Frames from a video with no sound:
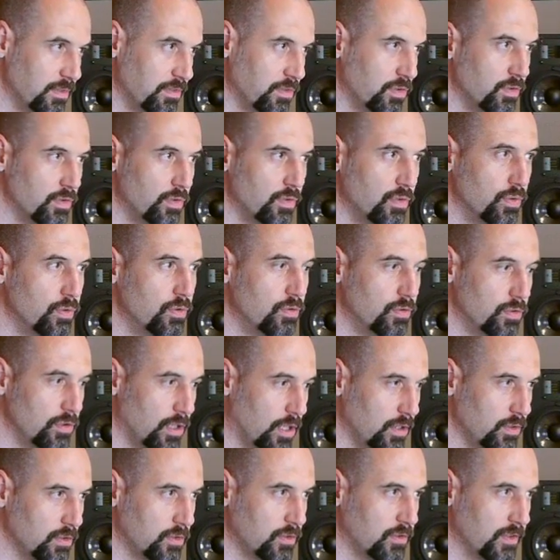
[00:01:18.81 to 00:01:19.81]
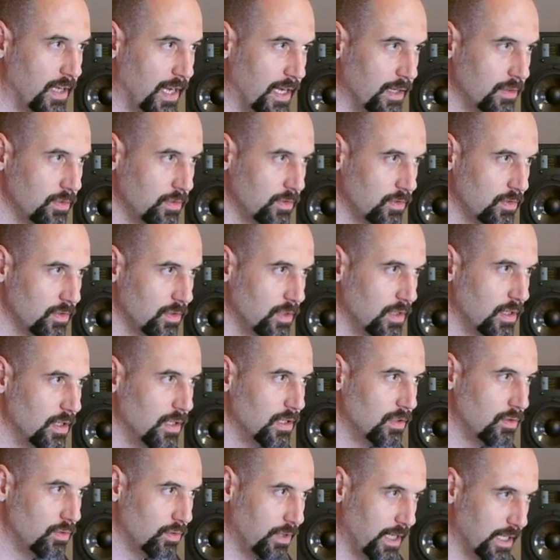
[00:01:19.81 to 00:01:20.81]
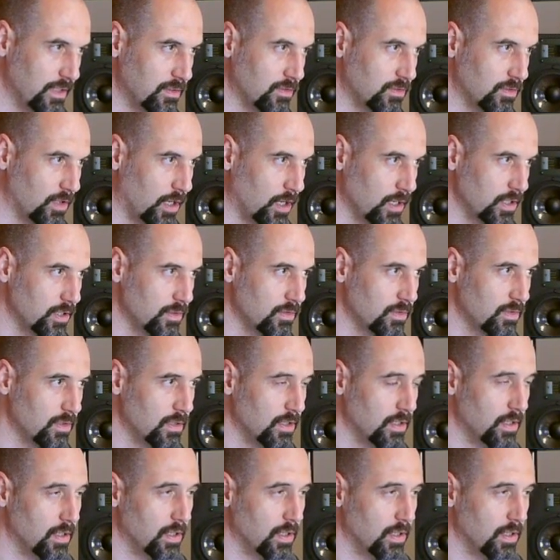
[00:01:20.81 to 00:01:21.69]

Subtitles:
If you use another sound to get started,